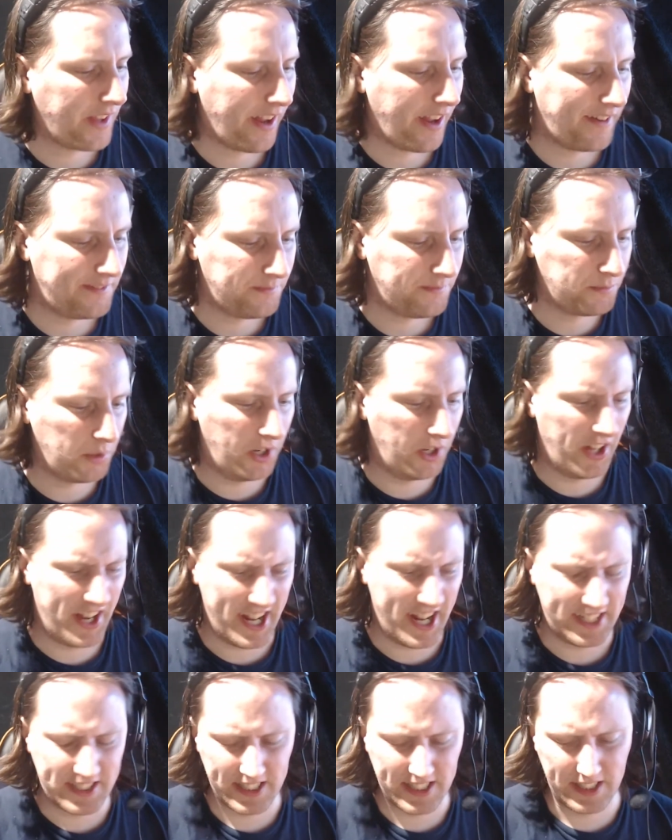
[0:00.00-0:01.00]

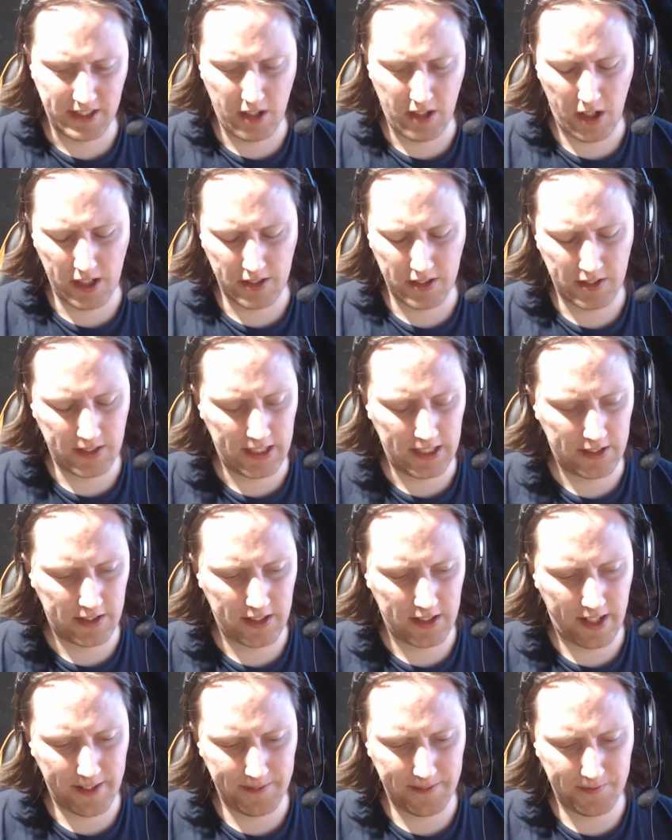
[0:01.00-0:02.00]
initially, it's like
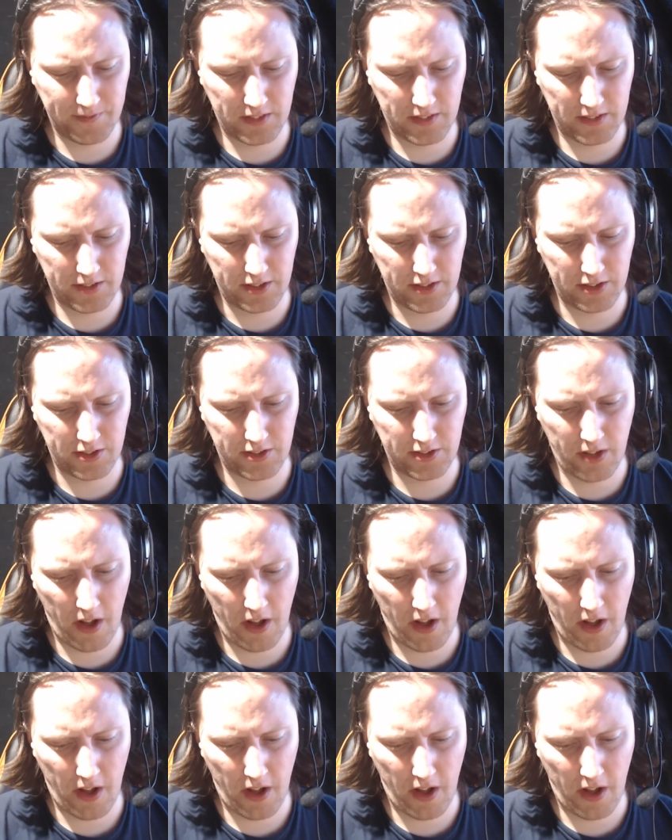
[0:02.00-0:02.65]
just...